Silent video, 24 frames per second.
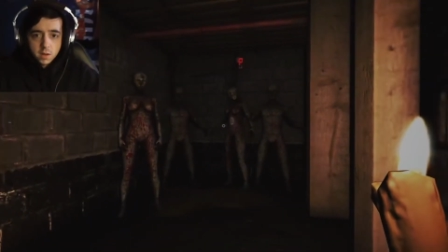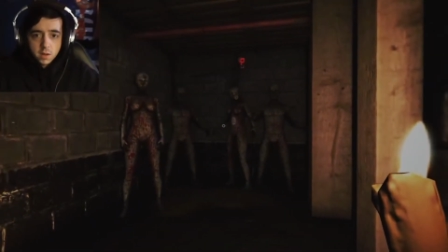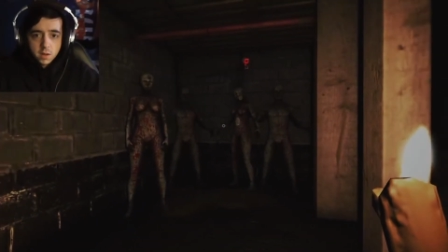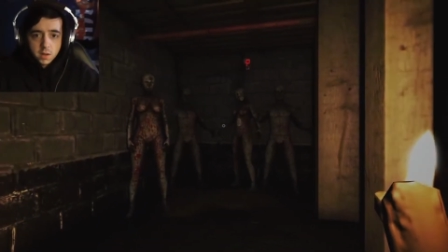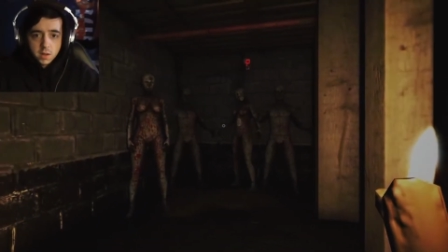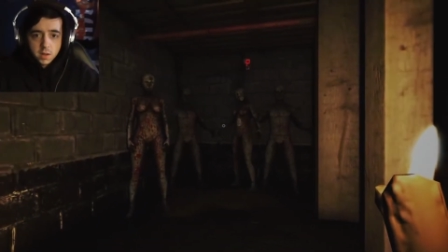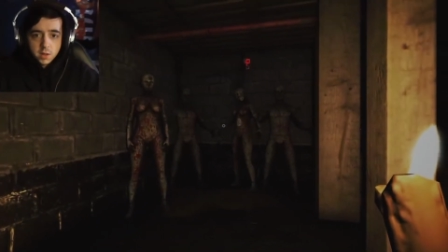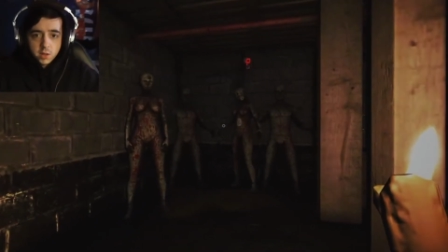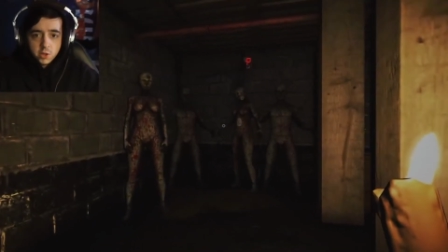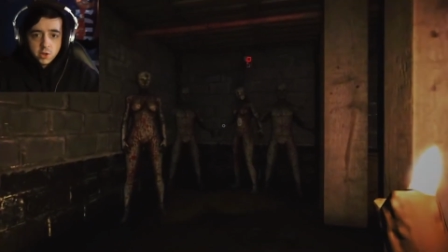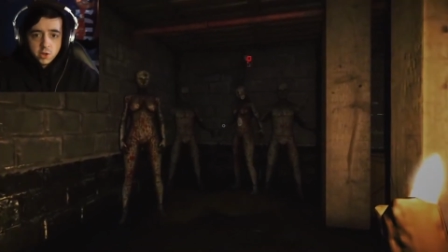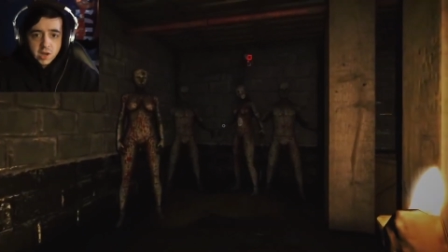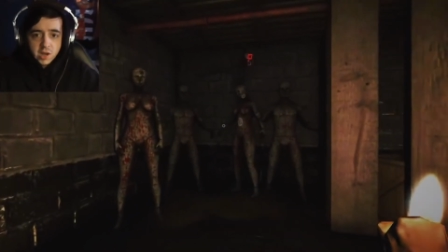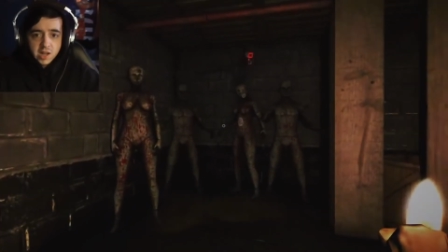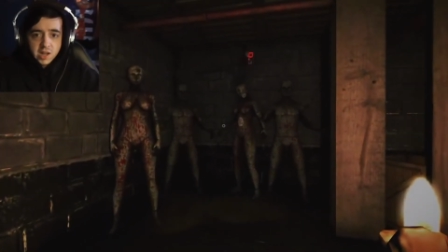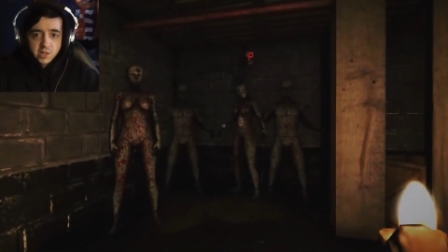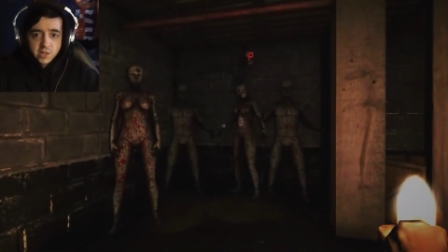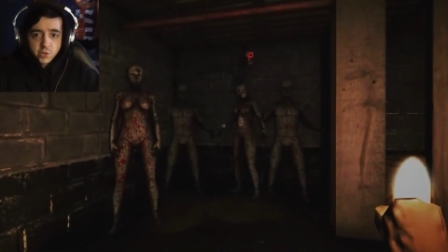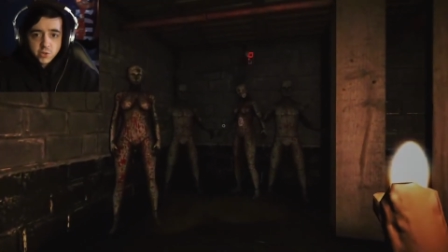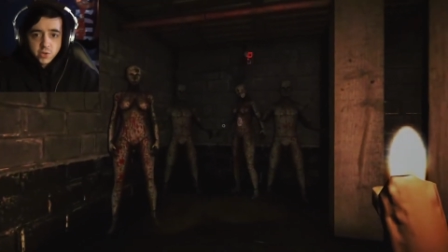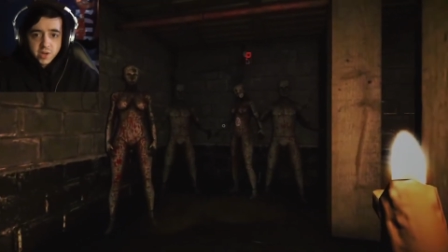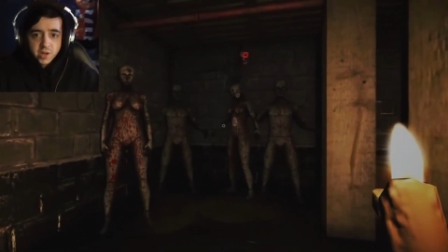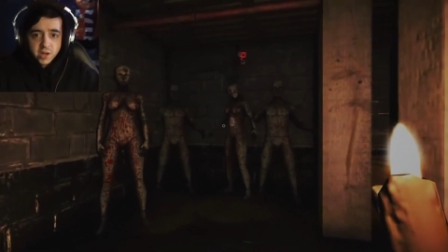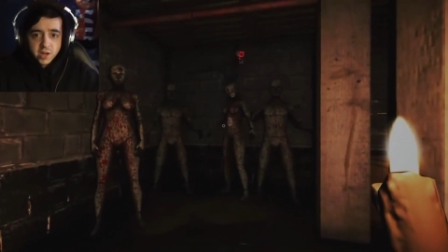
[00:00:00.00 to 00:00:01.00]
You guys
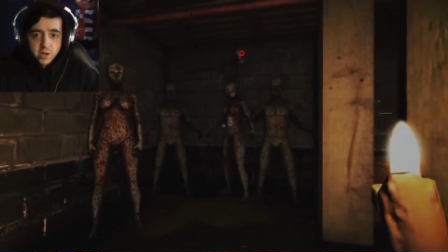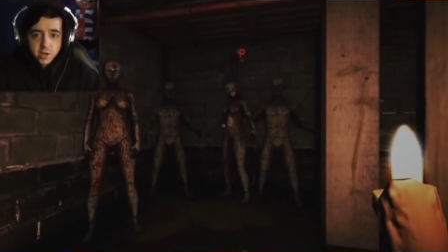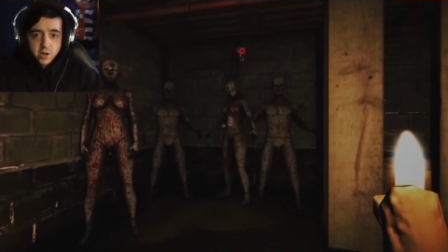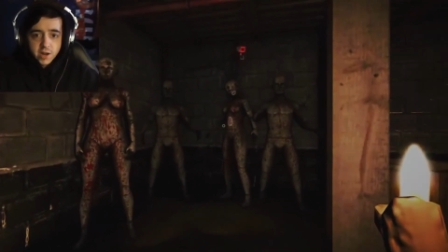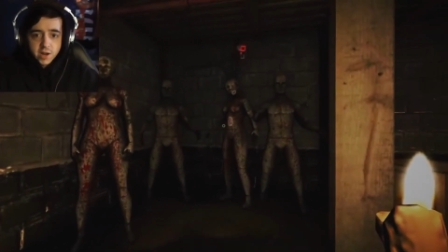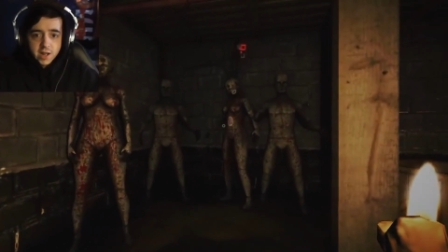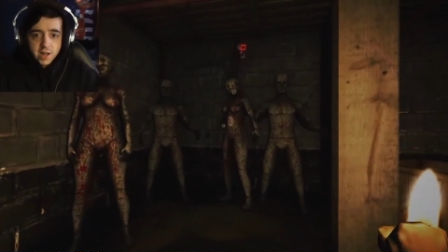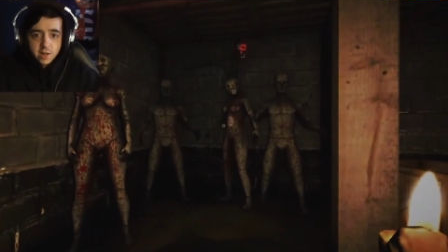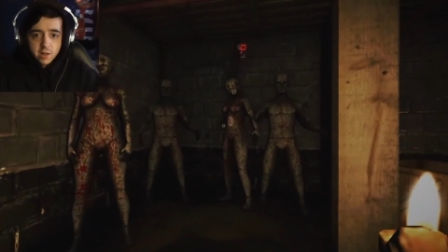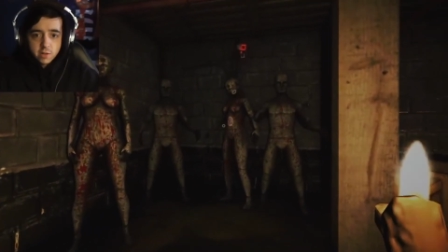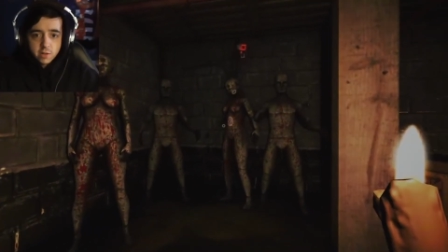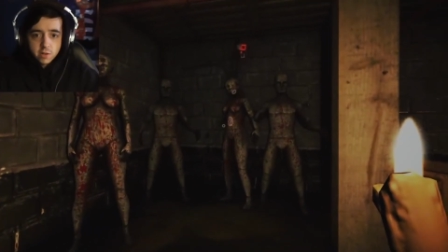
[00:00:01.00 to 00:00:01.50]
are here now